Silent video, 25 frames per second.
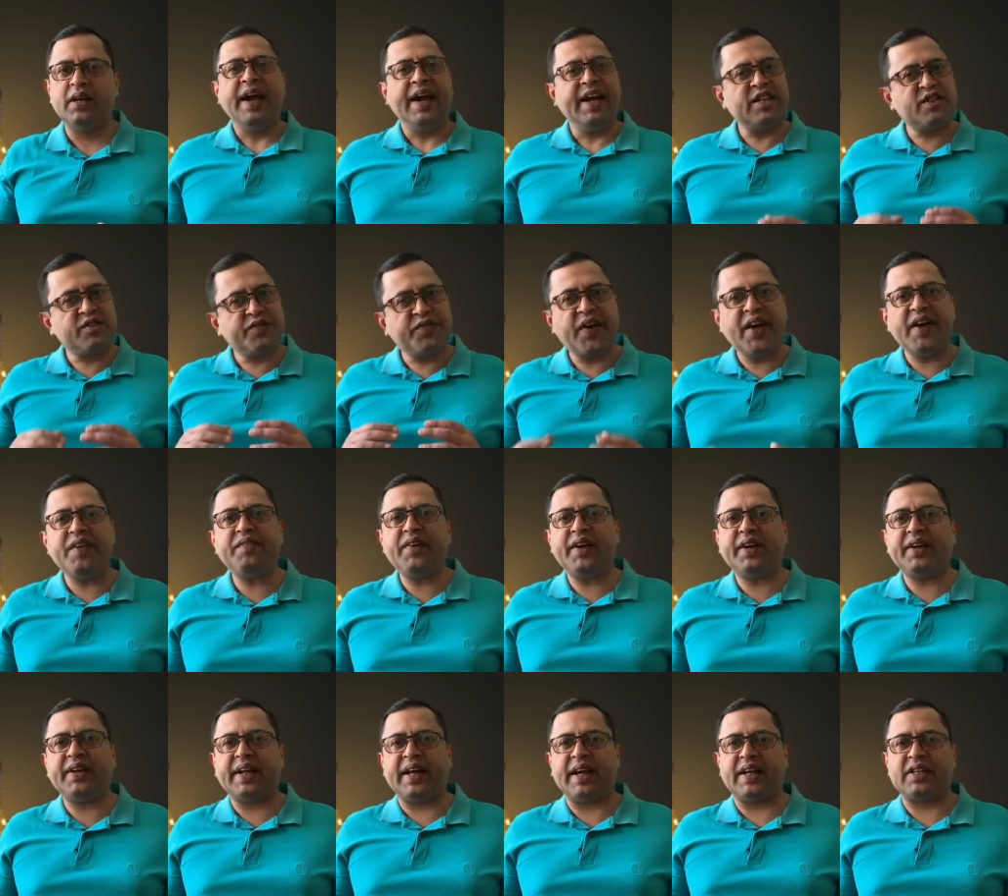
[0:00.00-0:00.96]
His
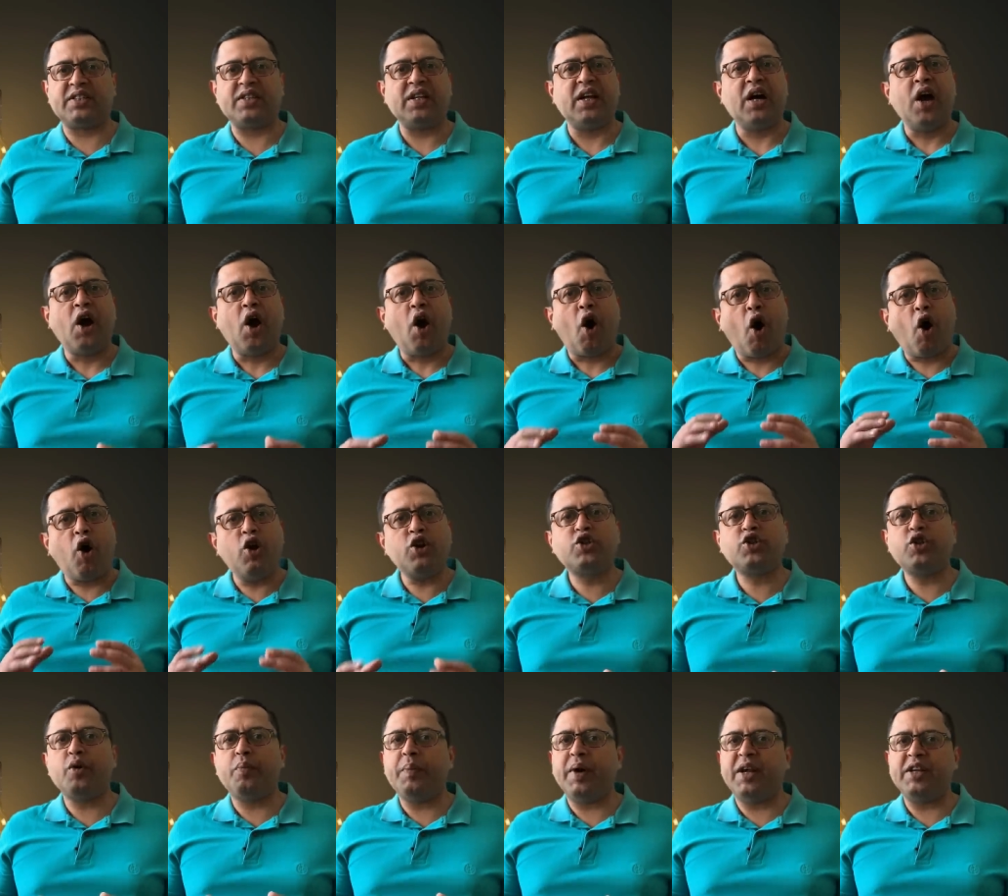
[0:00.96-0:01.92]
favorite text
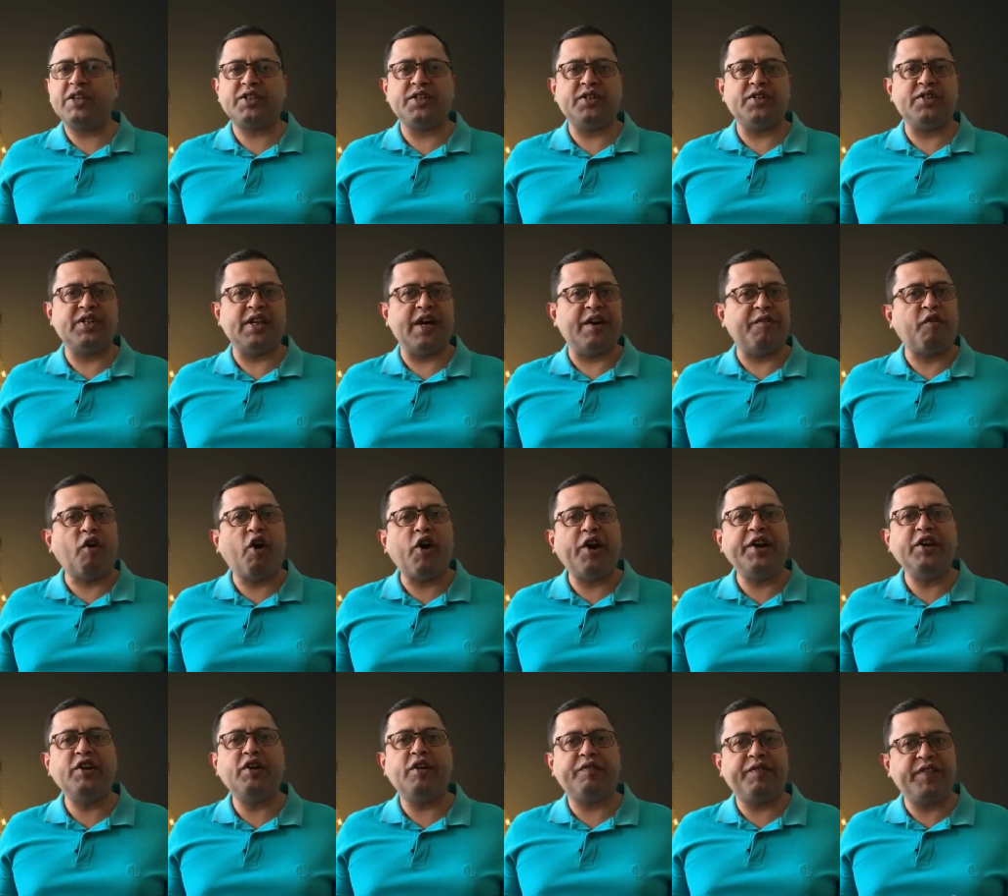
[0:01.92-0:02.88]
also mentions the
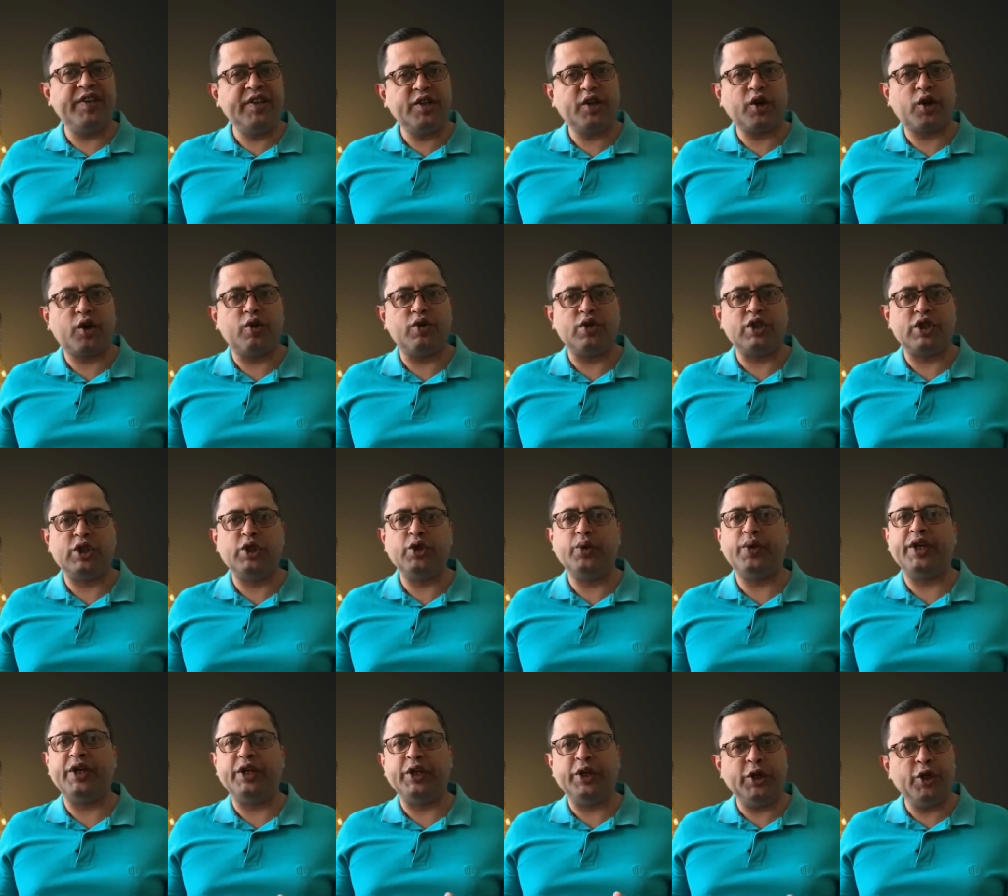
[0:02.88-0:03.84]
avoiding of intercourse
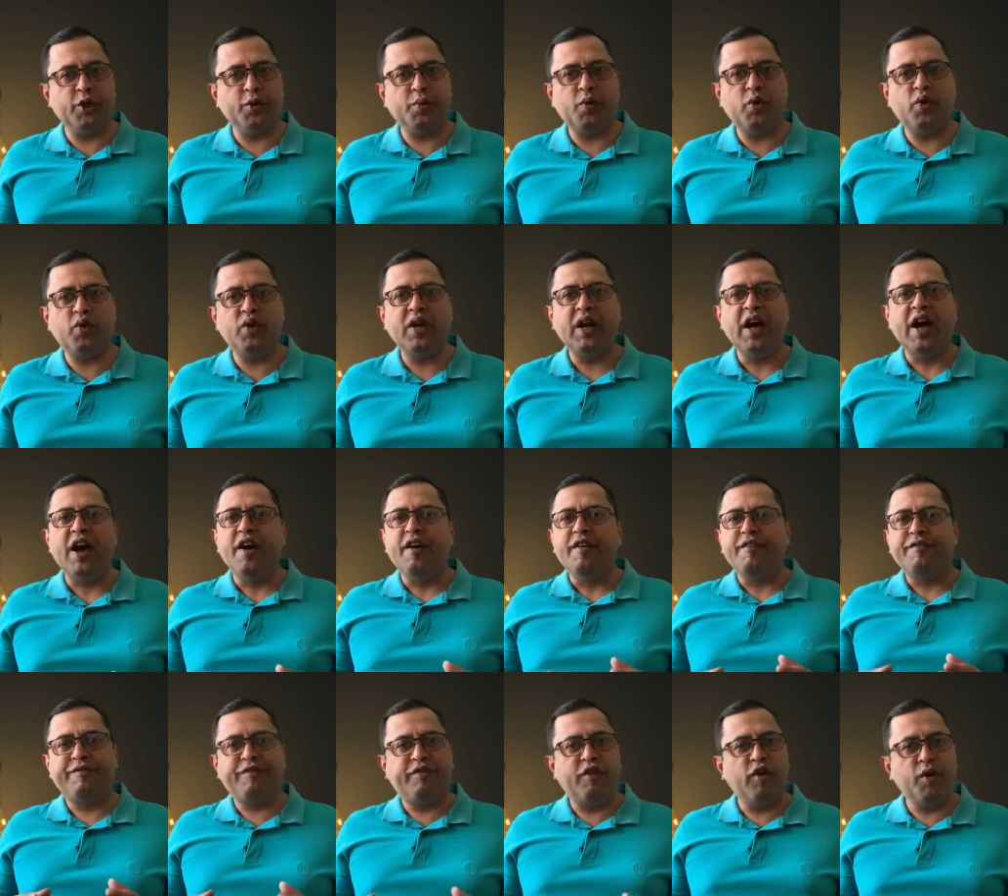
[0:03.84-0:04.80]
during new moon,
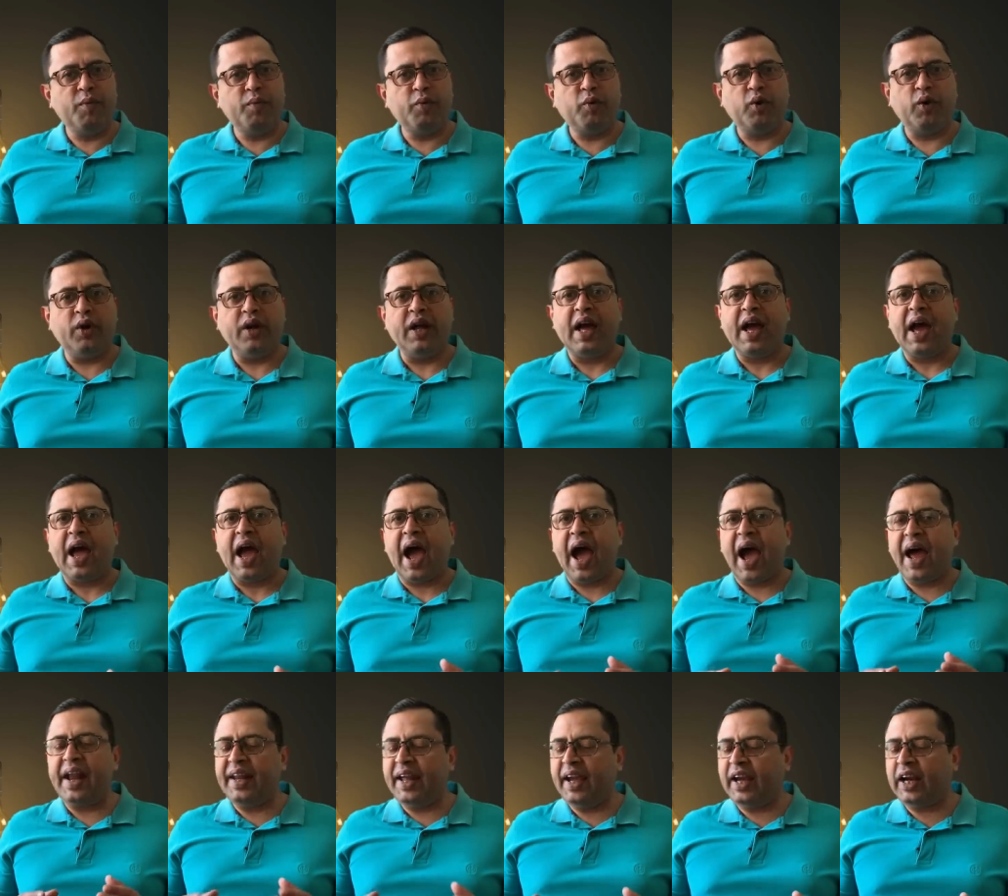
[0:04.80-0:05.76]
full moon
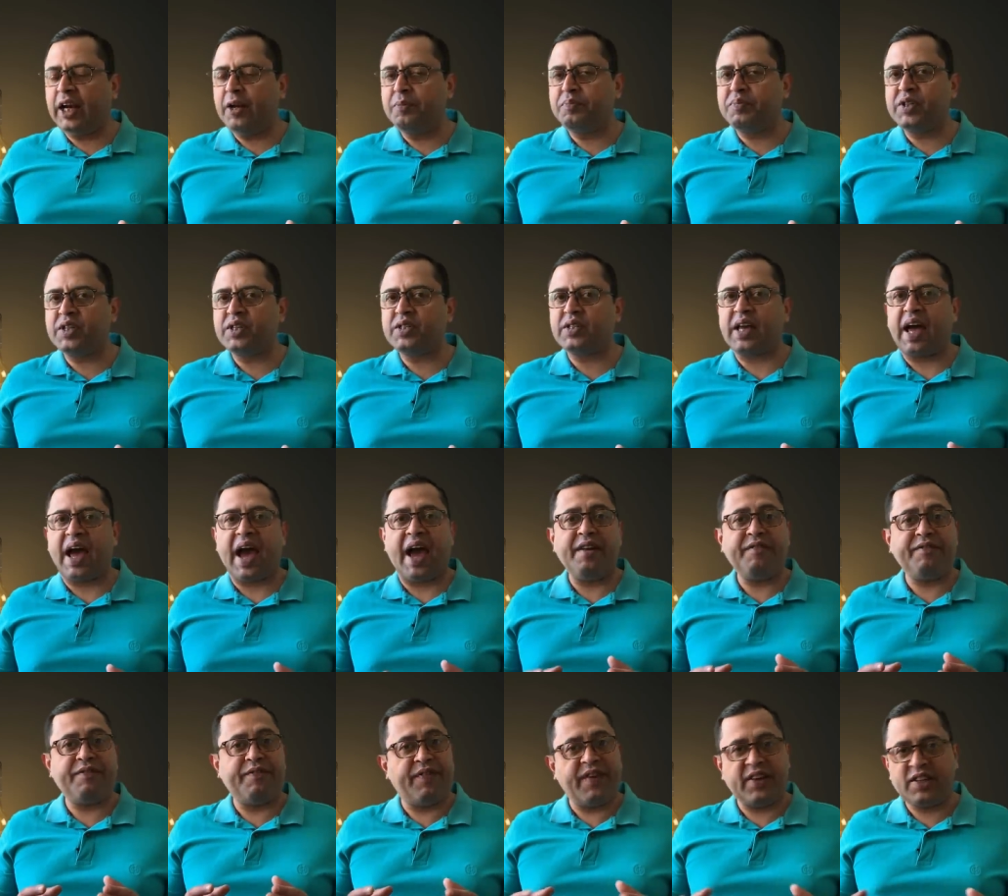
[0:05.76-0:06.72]
and eclipses
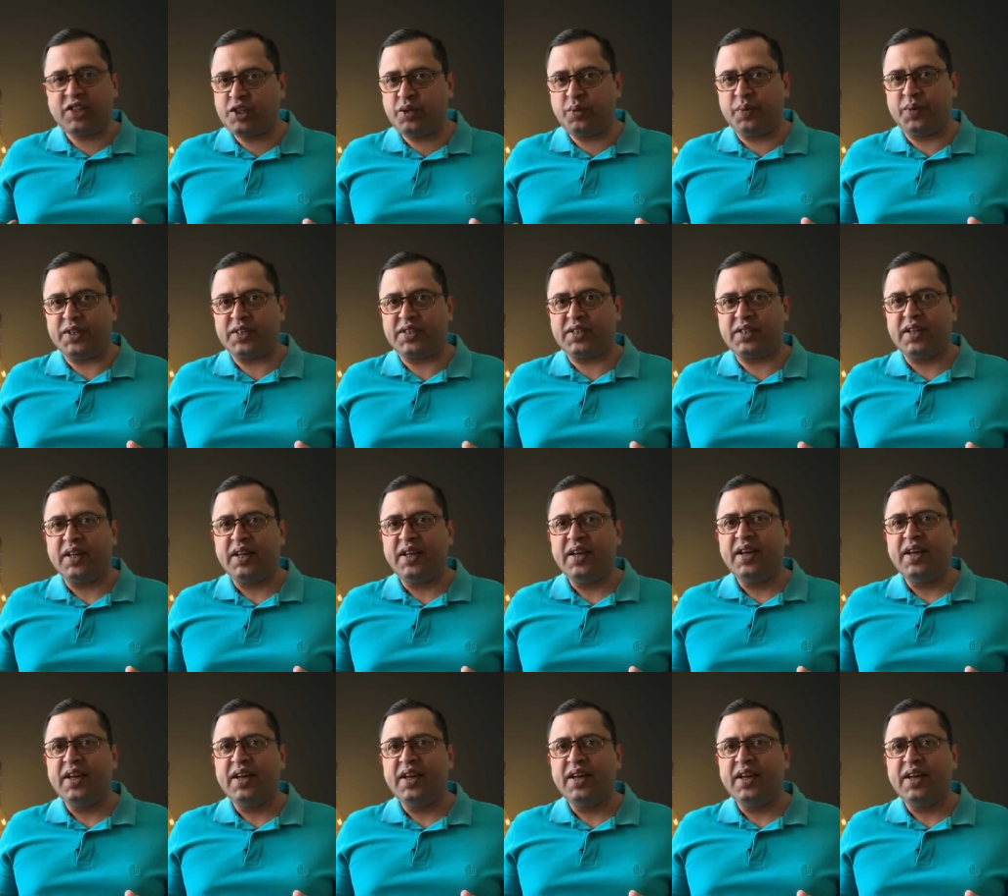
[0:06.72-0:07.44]
and festivals.